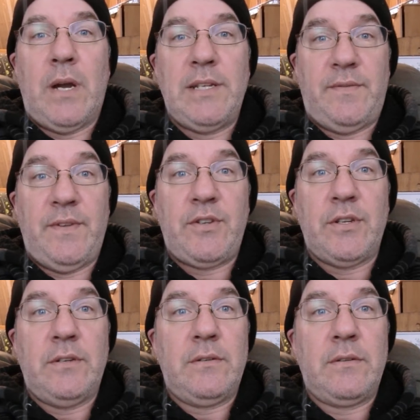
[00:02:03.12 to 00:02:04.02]
ice
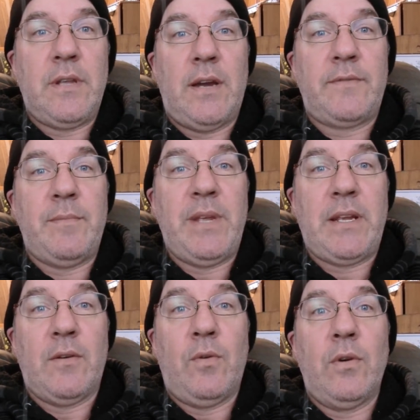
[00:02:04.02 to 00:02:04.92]
fishing, you have to
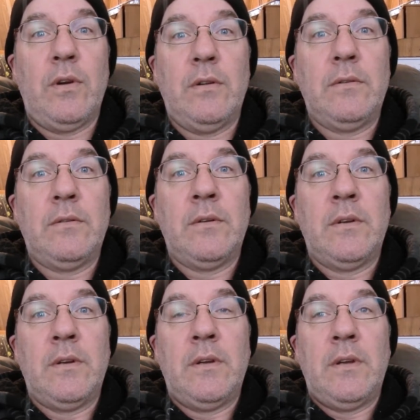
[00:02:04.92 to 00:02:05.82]
make a hole,
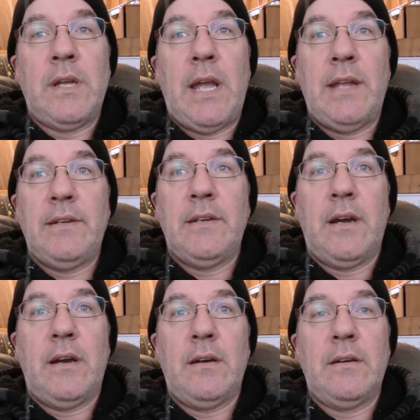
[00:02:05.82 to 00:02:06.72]
and
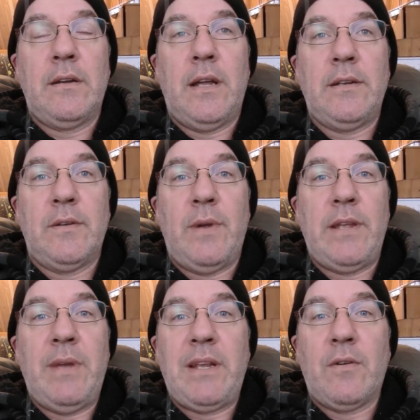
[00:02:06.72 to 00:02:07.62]
the way
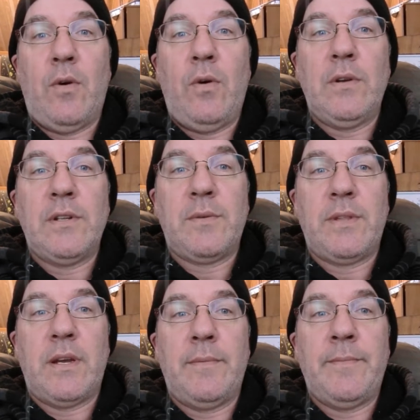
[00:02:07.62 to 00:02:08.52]
you make a hole is
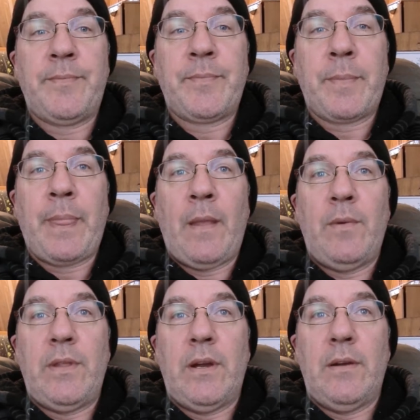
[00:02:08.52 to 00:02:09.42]
with a
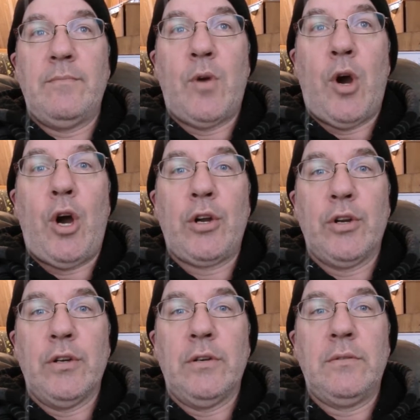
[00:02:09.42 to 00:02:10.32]

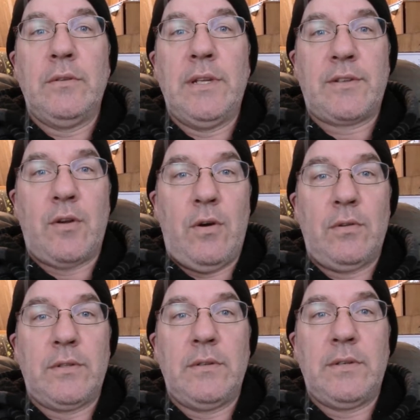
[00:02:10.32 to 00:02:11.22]
auger. It's
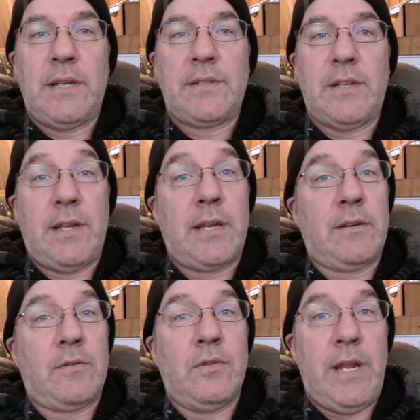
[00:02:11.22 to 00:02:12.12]
called. That's the
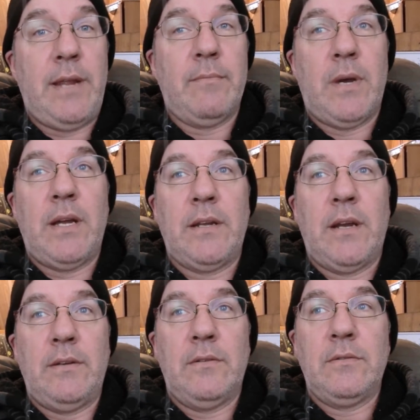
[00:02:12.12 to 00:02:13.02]
technical name. I
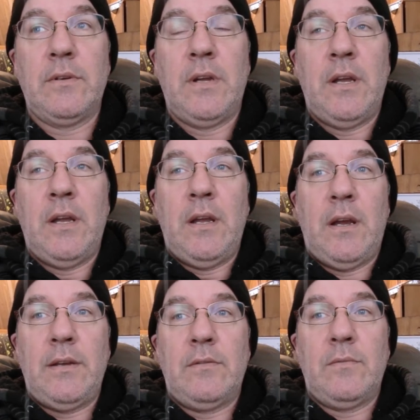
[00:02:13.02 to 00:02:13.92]
don't
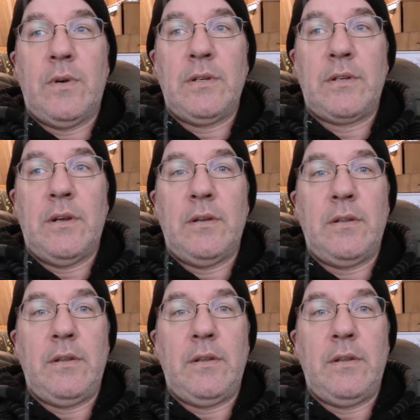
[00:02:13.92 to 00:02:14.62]
want to